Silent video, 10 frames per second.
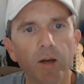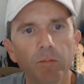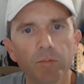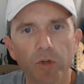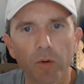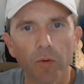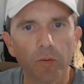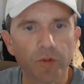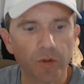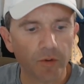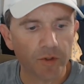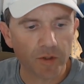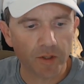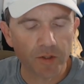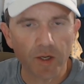so
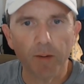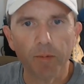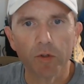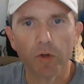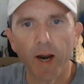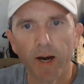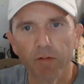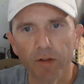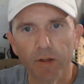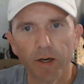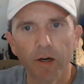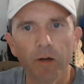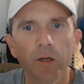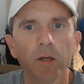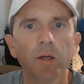it's keeping track of it there,
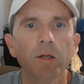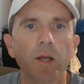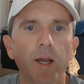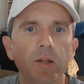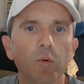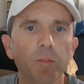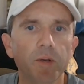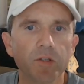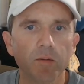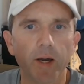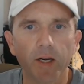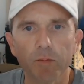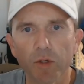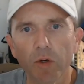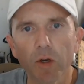and there will be some items
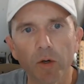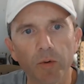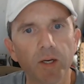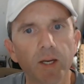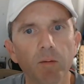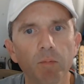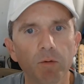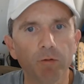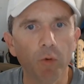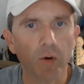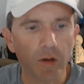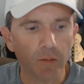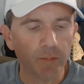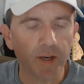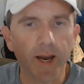that you can redeem it for.
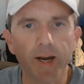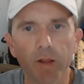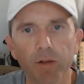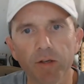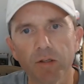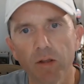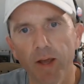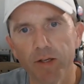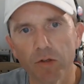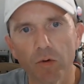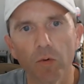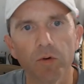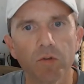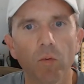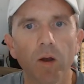I'll be adding things to that store
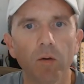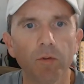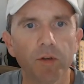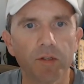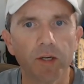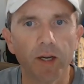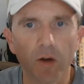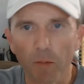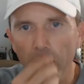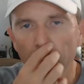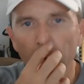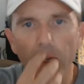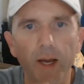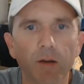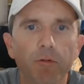as well, things that I know people
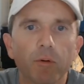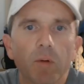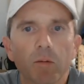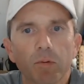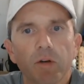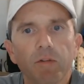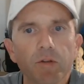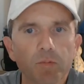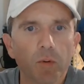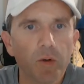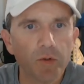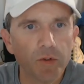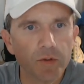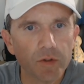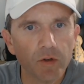like from our previous
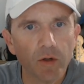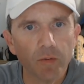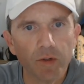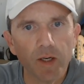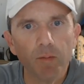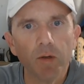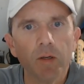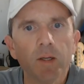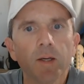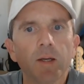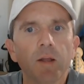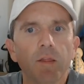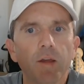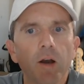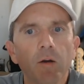promotions, so you can redeem it
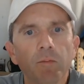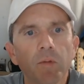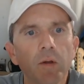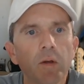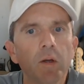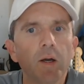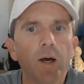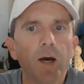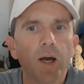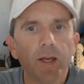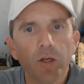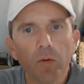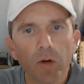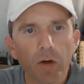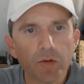there, and you
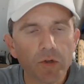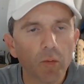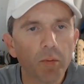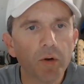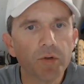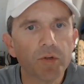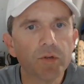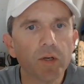can also purchase